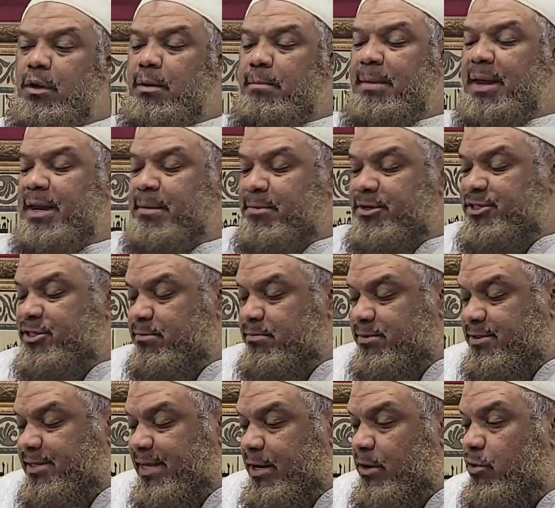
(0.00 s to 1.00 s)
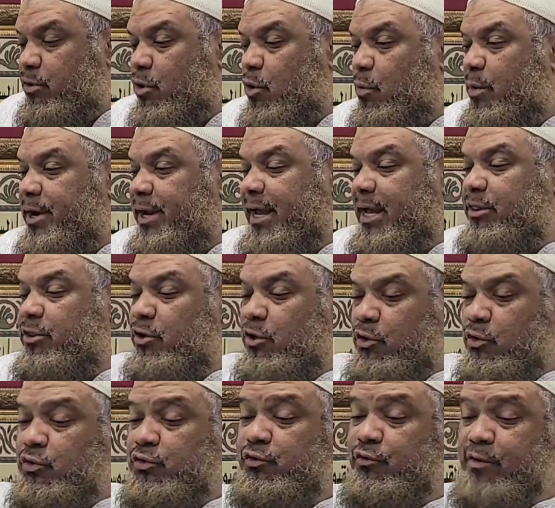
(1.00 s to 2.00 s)
many Muslims, they don't know where to get their
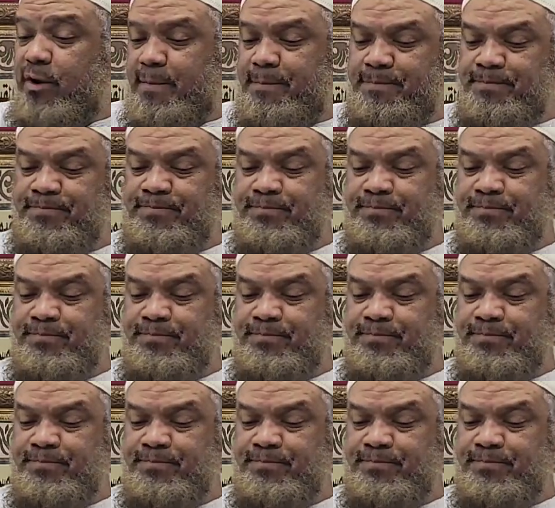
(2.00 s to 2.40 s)
news from.